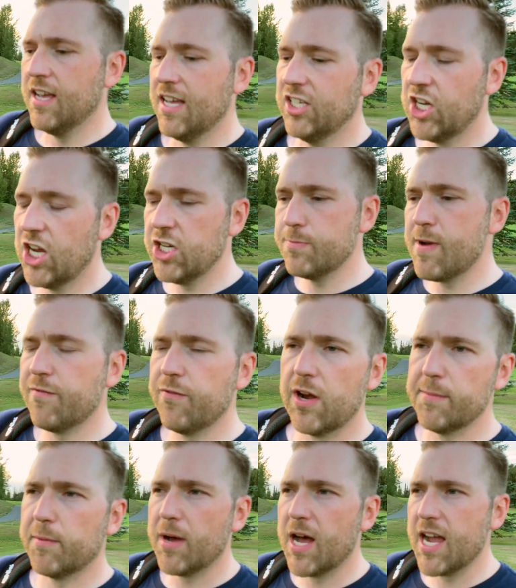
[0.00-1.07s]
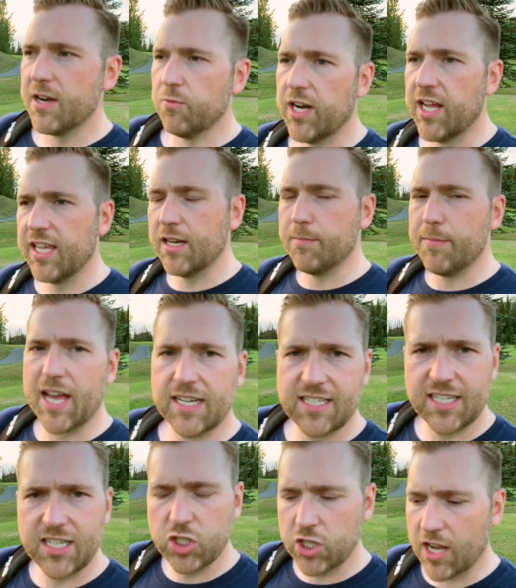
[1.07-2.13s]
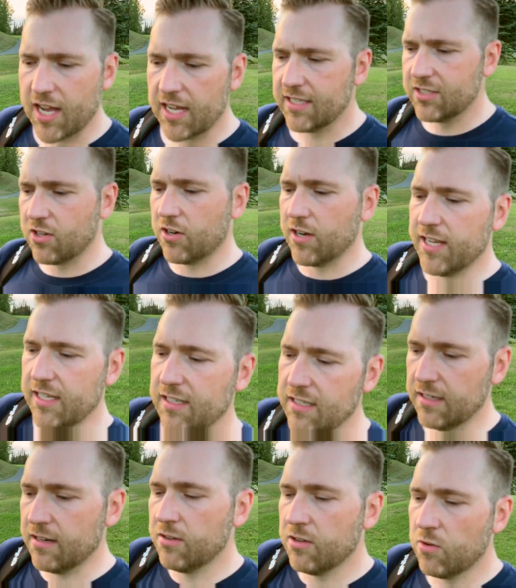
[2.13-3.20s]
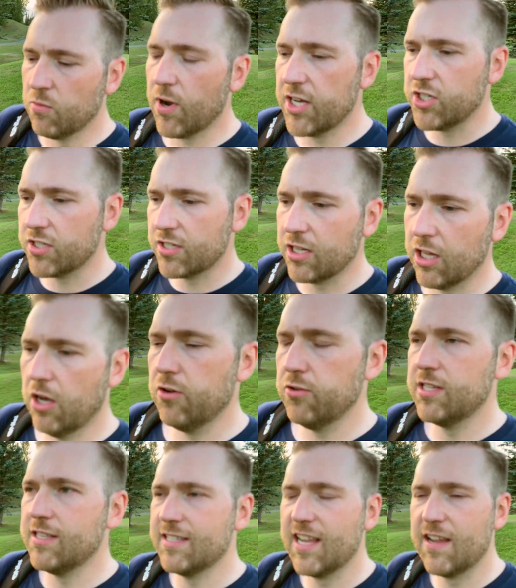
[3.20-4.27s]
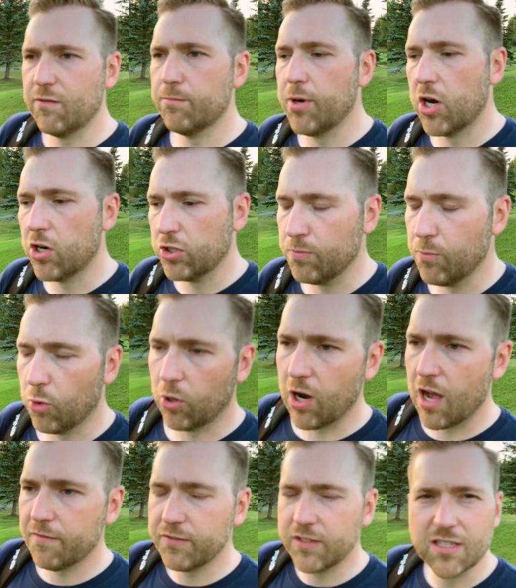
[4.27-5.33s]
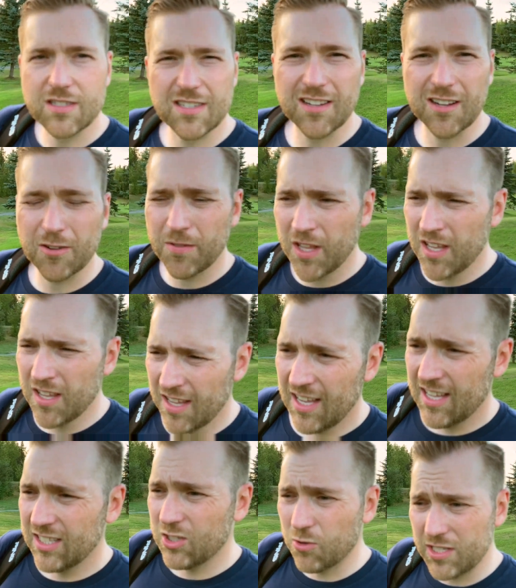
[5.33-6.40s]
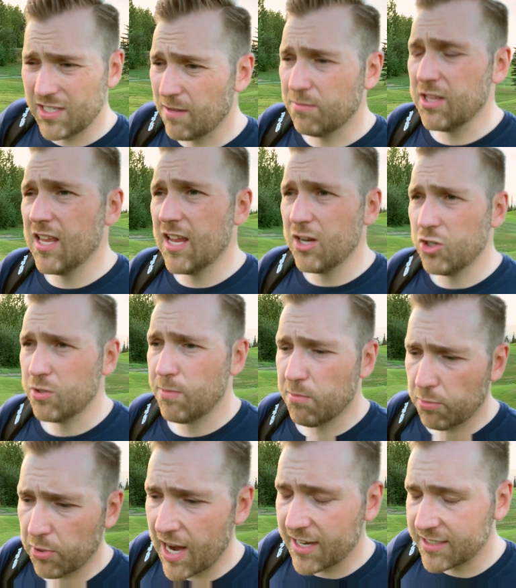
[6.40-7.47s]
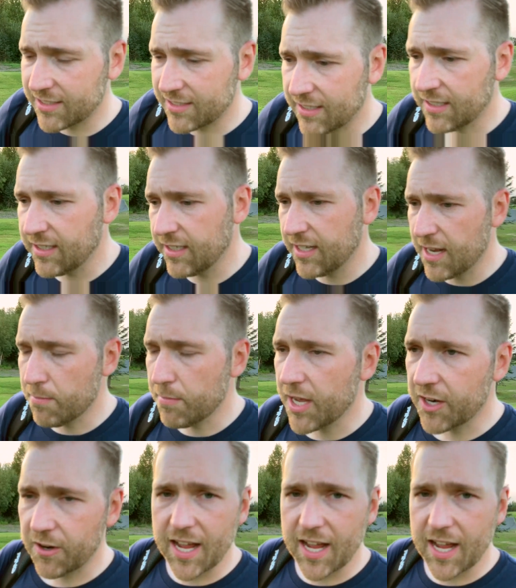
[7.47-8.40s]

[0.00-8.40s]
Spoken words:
change my frame of mind when I hit a bad tee shot and start hitting wedges close and saving pars more often. So it's always something that you should be practicing and getting better